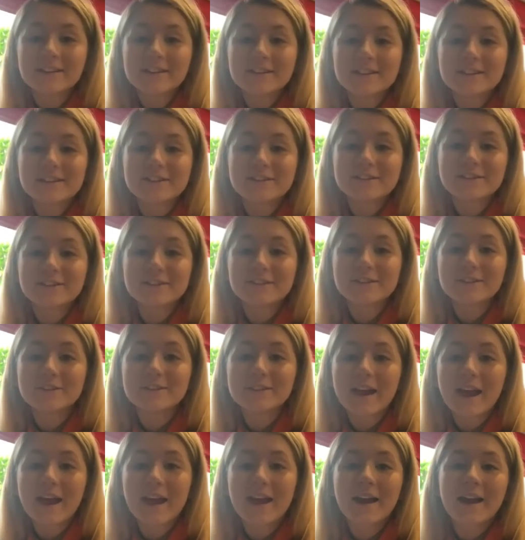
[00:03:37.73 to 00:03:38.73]
need to
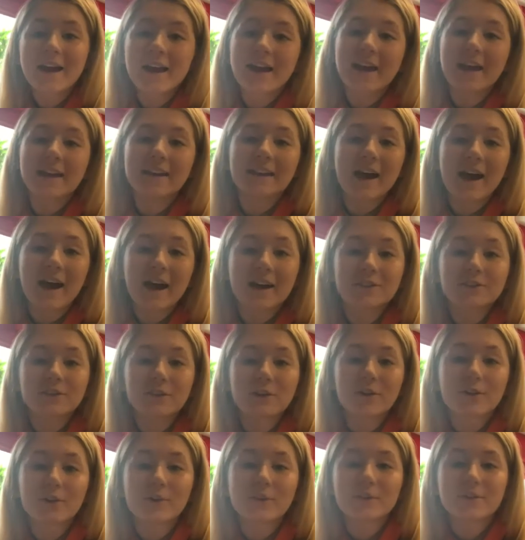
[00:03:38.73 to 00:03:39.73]
get an
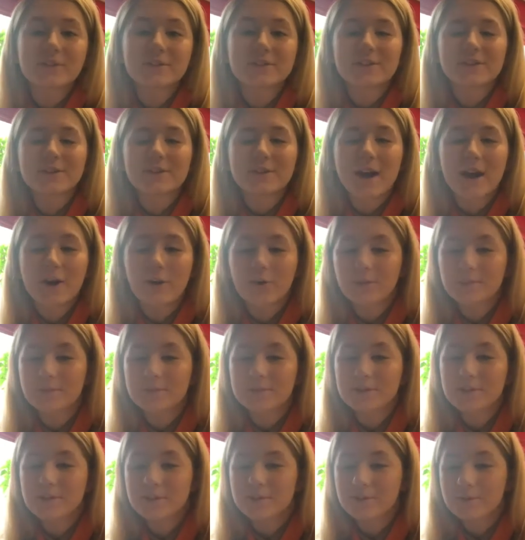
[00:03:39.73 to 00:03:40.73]
adult to help
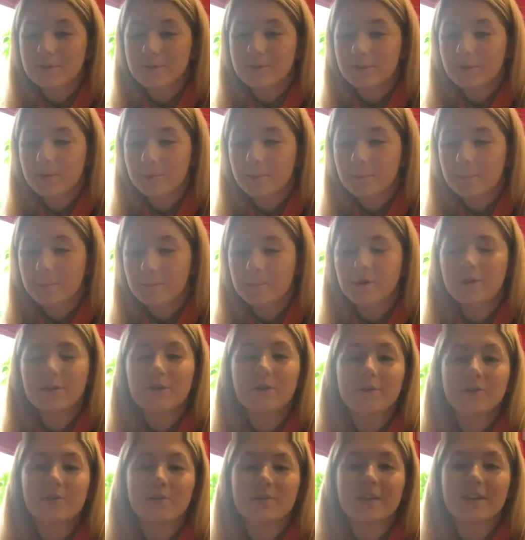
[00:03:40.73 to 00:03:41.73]
you
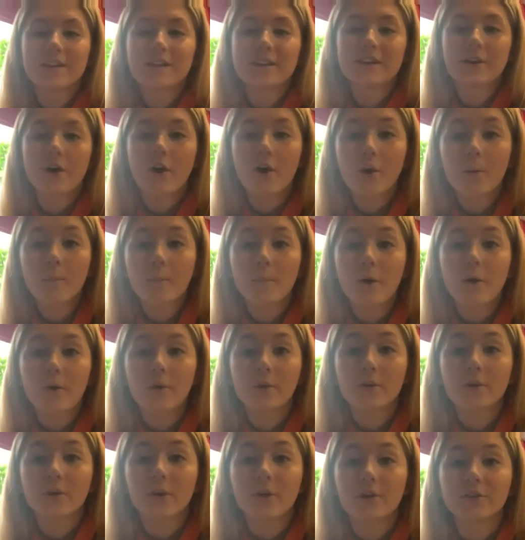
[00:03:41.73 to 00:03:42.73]
move the hot
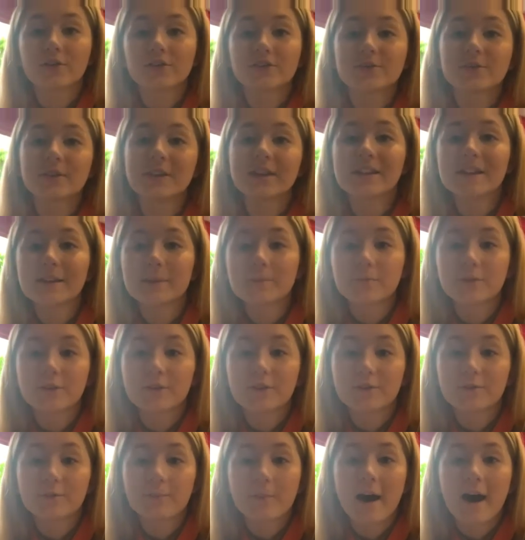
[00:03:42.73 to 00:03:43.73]
bowl onto a
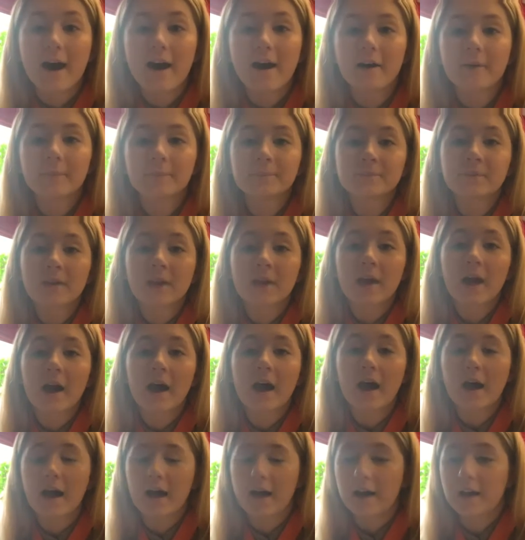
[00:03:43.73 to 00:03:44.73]
heat-proof mat,
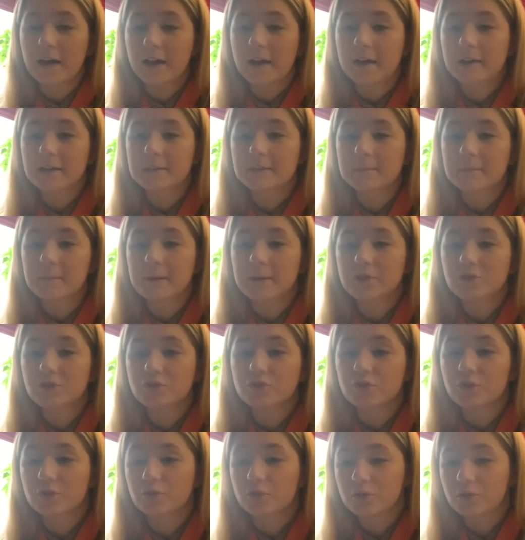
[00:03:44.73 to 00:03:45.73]
and make
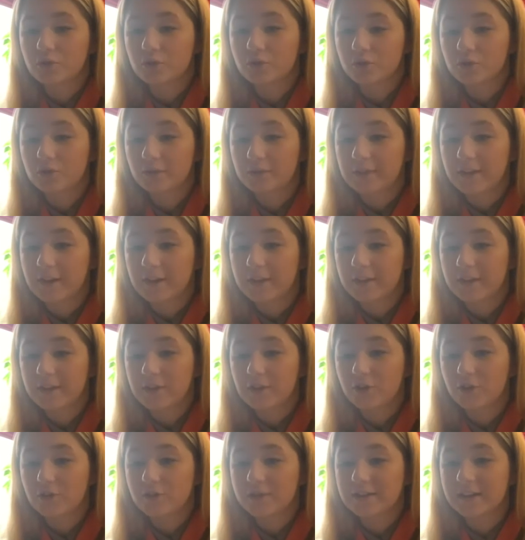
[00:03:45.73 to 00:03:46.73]
sure that they're
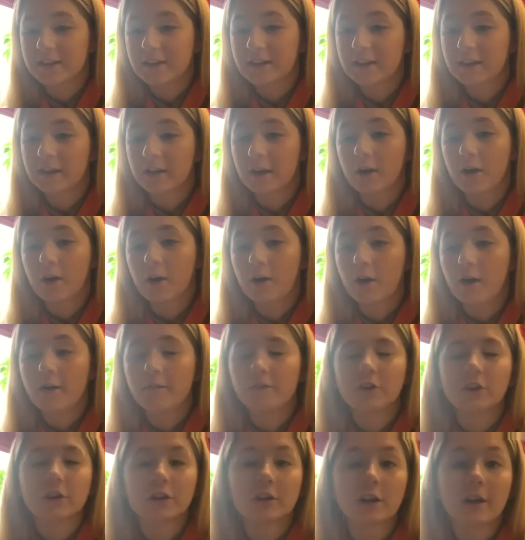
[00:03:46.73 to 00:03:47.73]
using
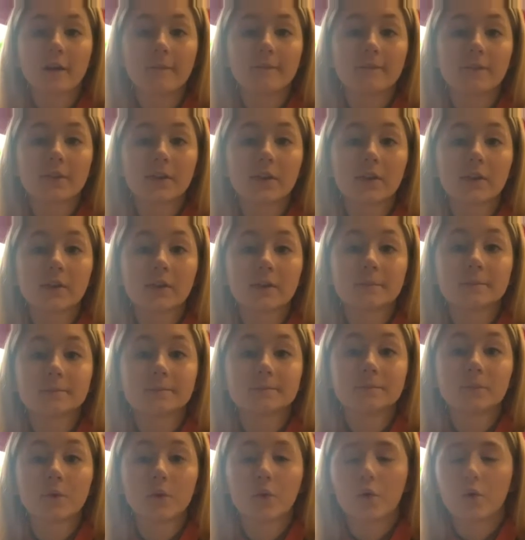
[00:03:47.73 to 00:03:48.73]
oven gloves
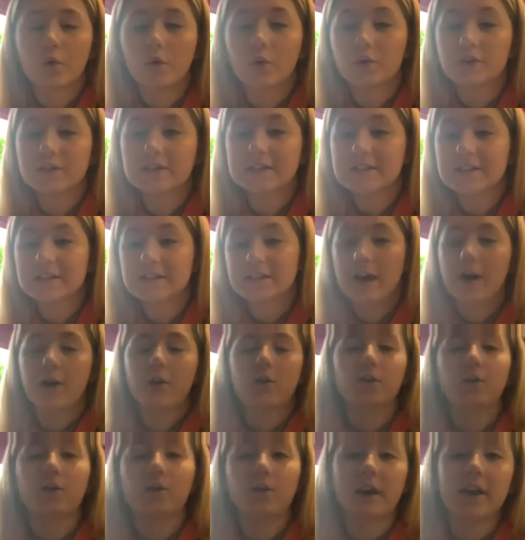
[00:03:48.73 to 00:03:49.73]
or a tea towel
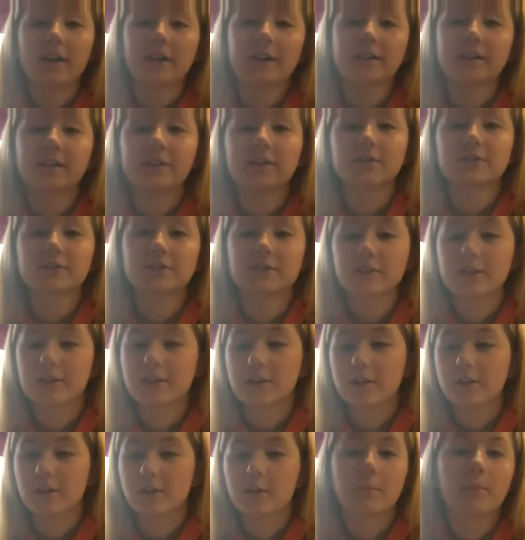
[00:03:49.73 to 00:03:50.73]
or anything so that they
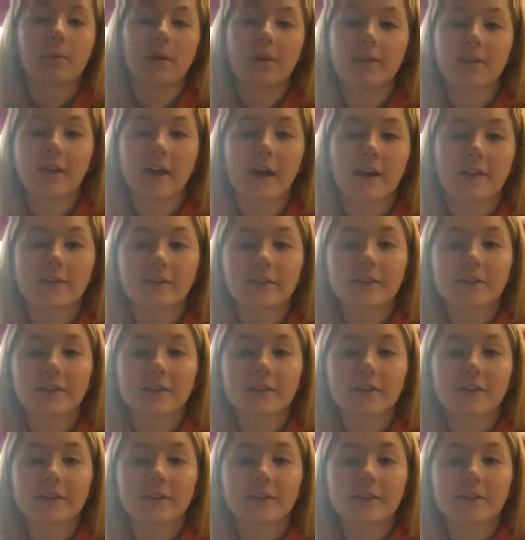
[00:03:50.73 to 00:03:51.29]
don't burn the hands.